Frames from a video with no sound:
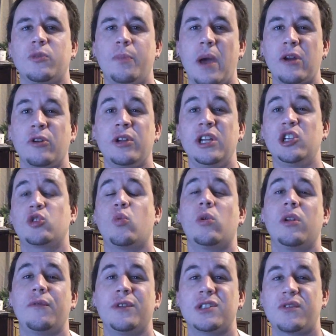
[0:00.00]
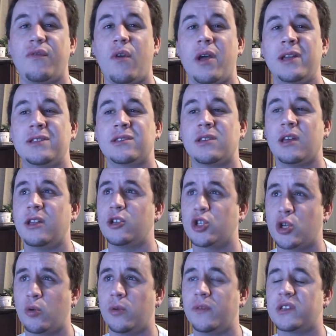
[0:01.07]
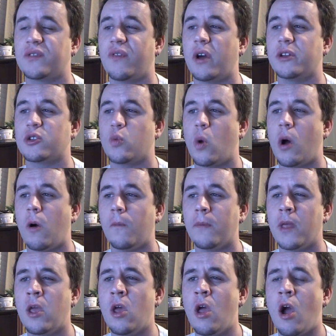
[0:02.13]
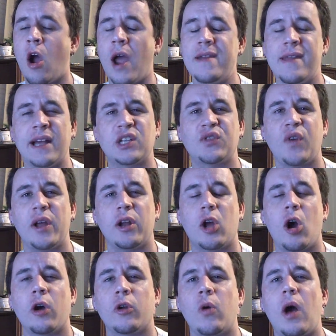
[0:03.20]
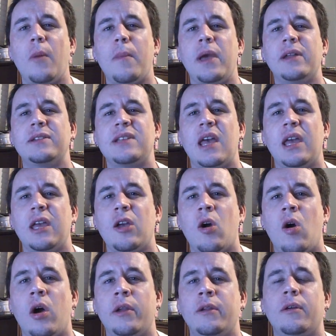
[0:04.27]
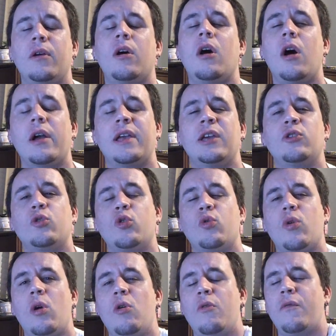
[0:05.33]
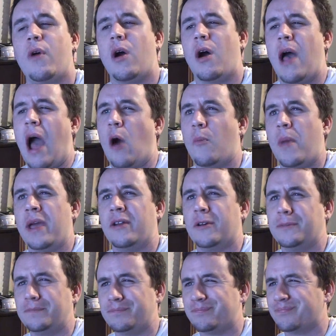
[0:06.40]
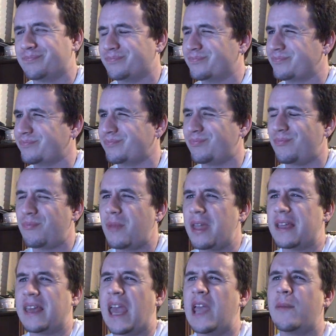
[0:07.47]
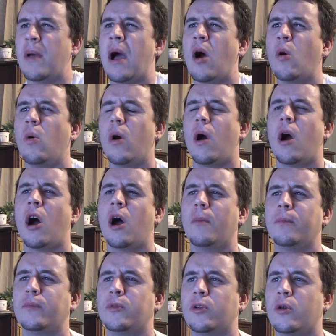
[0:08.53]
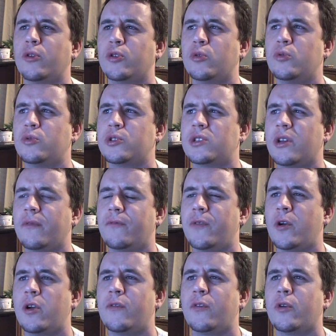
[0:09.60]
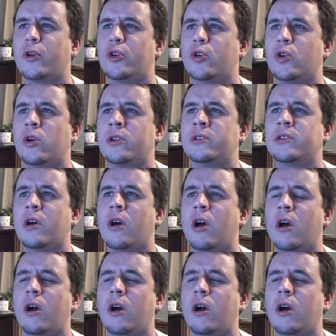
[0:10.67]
looked better in each one of his fights, and it showed in this fight as well. All right, next fight, Ricardo Almeida taking on Kendall Grove. Almeida came out, used very, very good